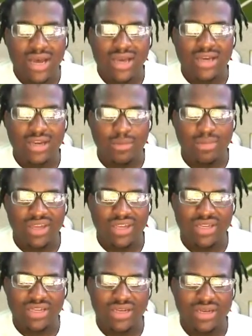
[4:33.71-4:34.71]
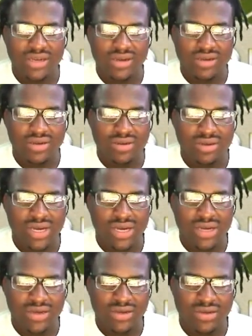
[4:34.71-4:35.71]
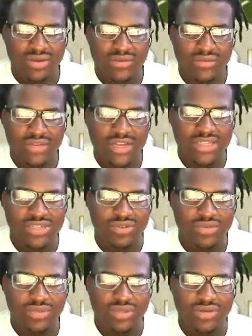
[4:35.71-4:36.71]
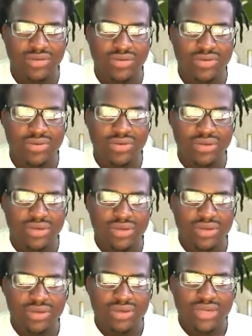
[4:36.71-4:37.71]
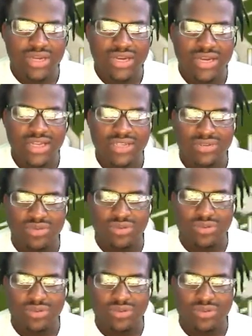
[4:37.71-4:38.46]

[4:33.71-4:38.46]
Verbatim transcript: I could have baited that. I could have. That's on me. That's